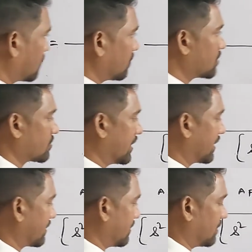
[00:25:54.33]
equal to
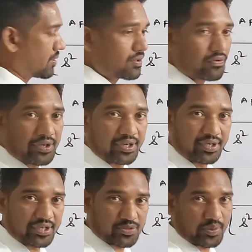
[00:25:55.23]
that
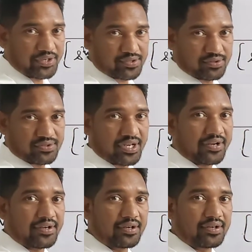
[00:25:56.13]
quadratic expression,
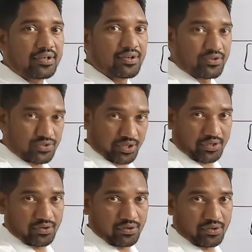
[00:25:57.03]
standard
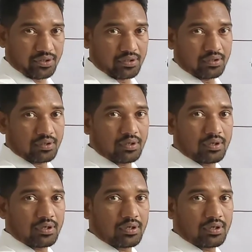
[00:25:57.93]
second order